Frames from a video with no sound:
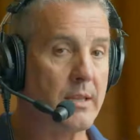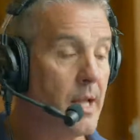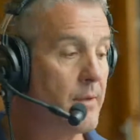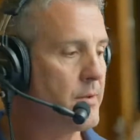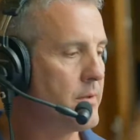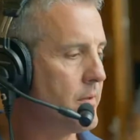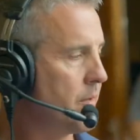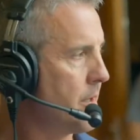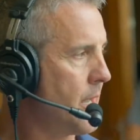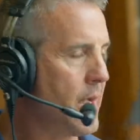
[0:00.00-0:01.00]
left,
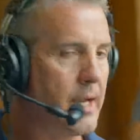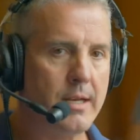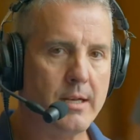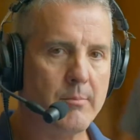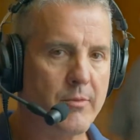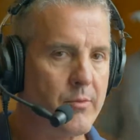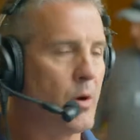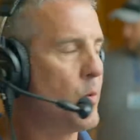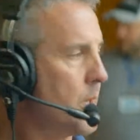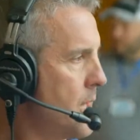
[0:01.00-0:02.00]
I ended up
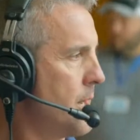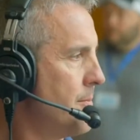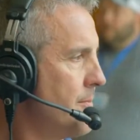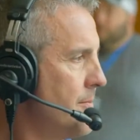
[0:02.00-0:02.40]
throwing up.